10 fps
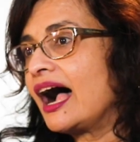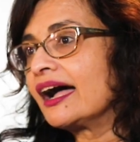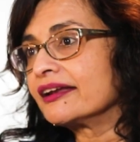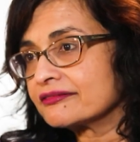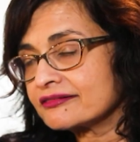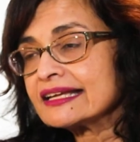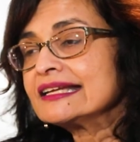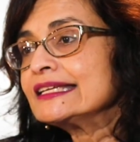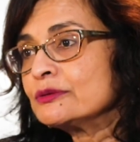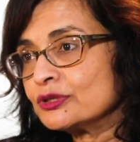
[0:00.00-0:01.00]
I
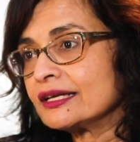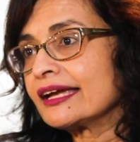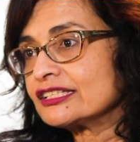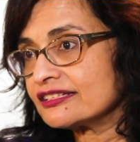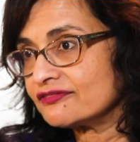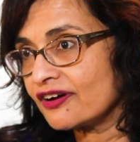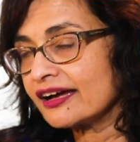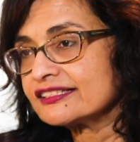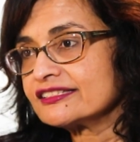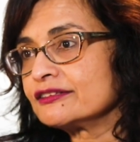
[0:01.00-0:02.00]
really would like to
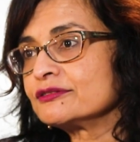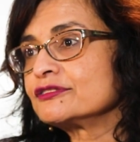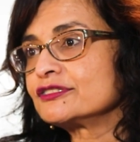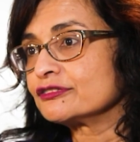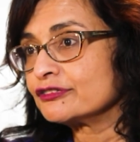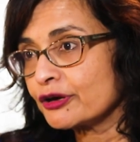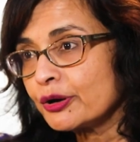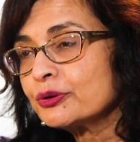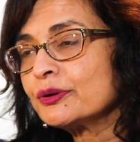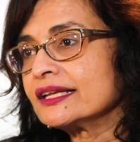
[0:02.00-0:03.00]
advise you to
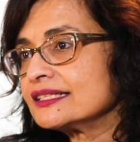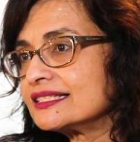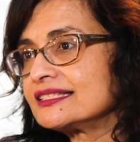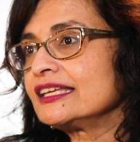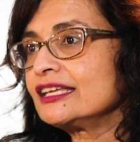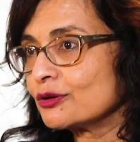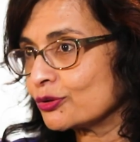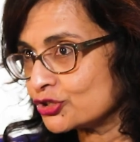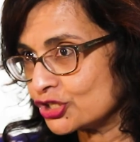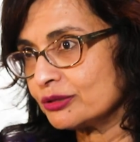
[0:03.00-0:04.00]
go and see your
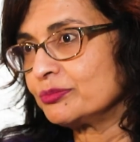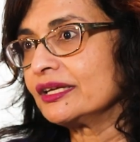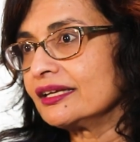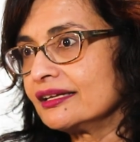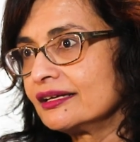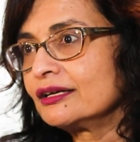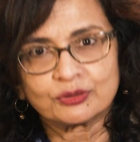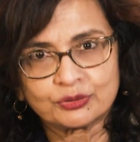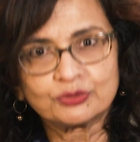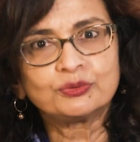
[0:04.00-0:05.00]
GP,
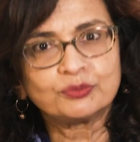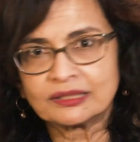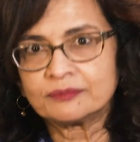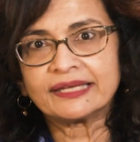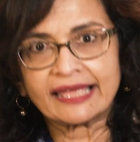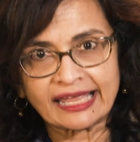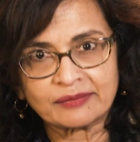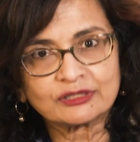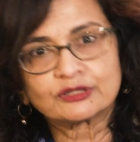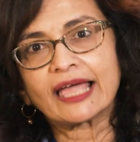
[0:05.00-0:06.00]
who will be
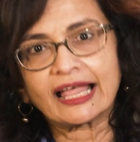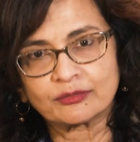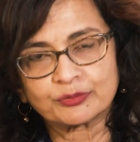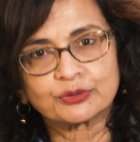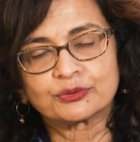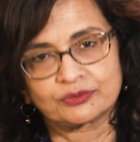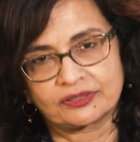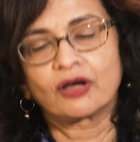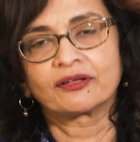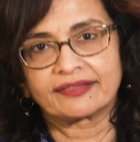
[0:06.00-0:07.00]
able to help you
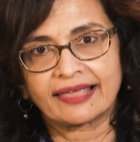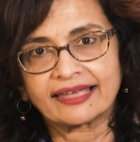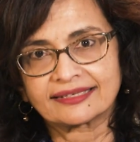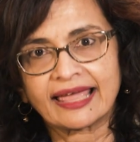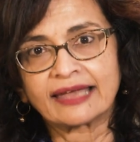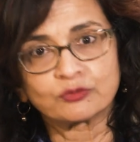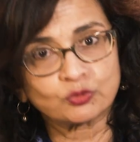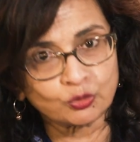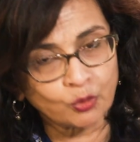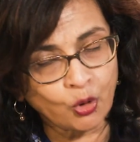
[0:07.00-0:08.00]
on that, and who
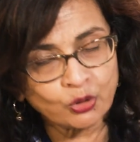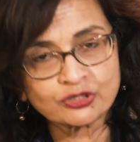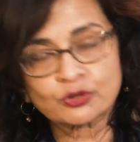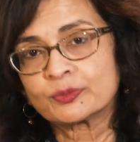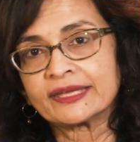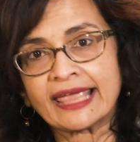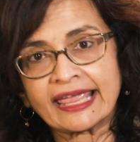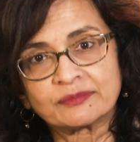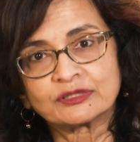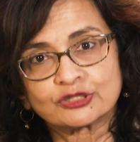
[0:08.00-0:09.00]
will also be
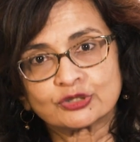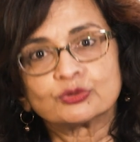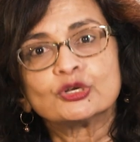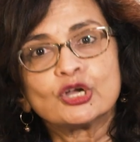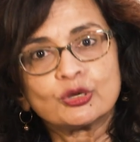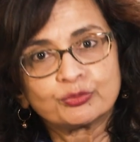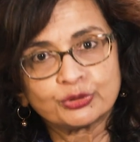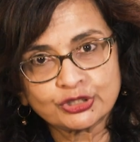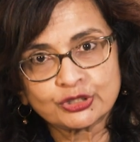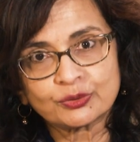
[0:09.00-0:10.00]
able to
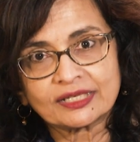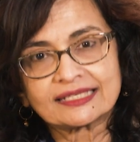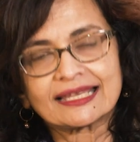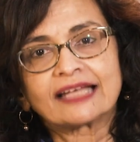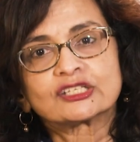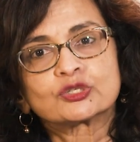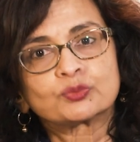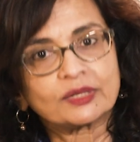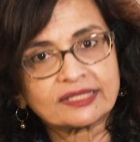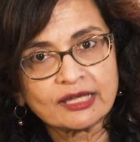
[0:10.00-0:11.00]
put you in touch
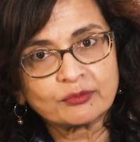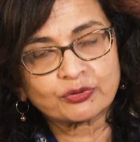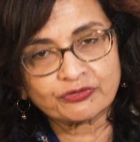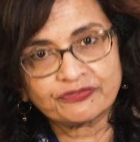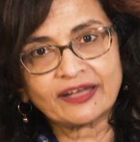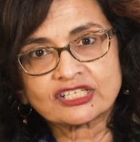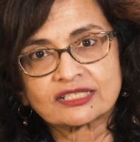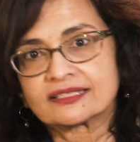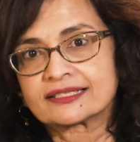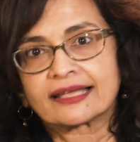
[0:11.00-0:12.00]
with
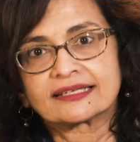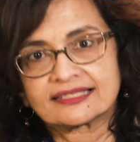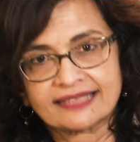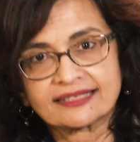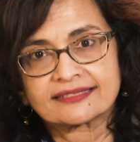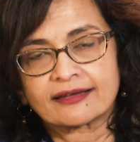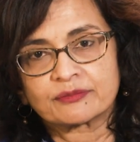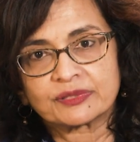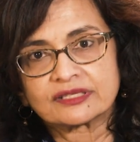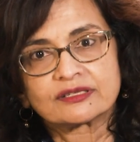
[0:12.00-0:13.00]
professionals like a sex
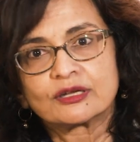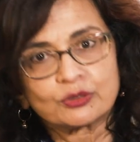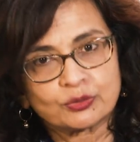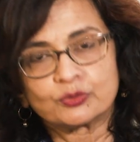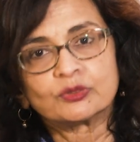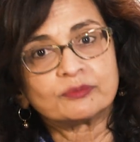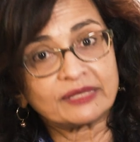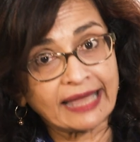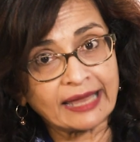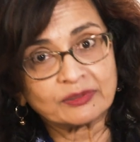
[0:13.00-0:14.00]
therapist, who will
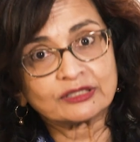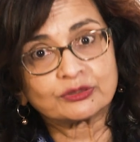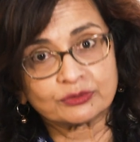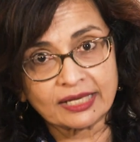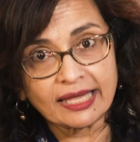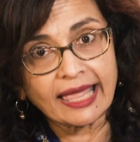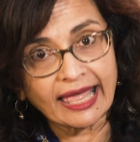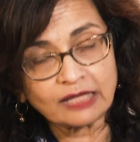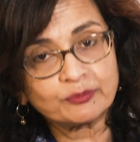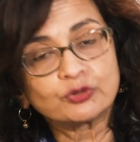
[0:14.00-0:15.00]
be able to
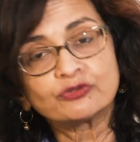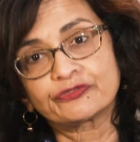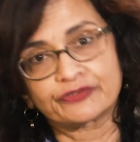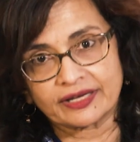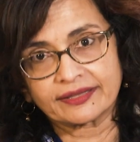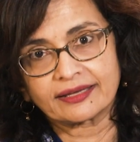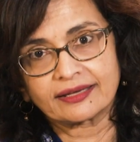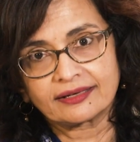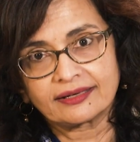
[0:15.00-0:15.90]
help you further.